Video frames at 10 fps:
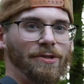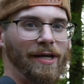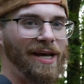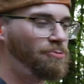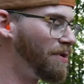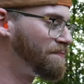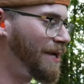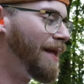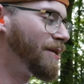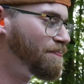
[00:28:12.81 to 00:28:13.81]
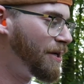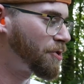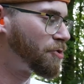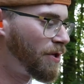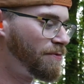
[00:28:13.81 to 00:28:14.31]
Like, that's what I'm saying. This
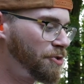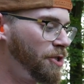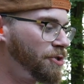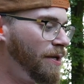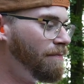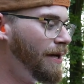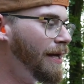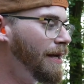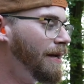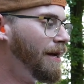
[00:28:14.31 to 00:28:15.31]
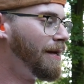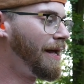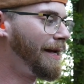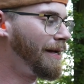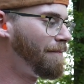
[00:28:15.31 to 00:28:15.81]
piston driven system,
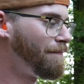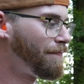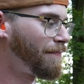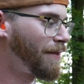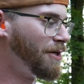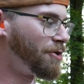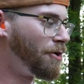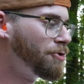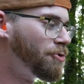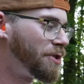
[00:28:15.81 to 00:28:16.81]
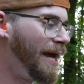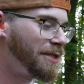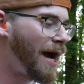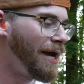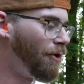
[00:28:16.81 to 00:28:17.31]
like, as long as you stay
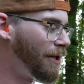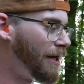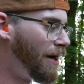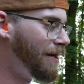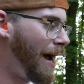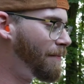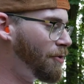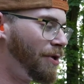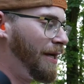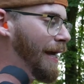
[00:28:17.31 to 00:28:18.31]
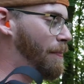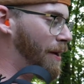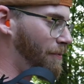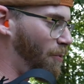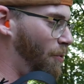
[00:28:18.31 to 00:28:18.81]
tight on the gun, I mean, you can keep
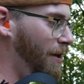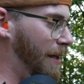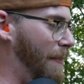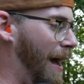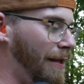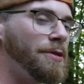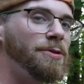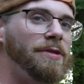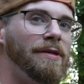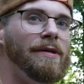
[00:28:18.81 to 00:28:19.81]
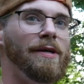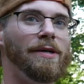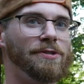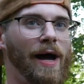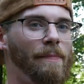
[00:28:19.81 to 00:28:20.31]
it really balanced.
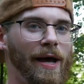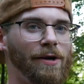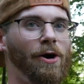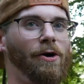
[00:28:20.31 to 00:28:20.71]
It's not bad at all.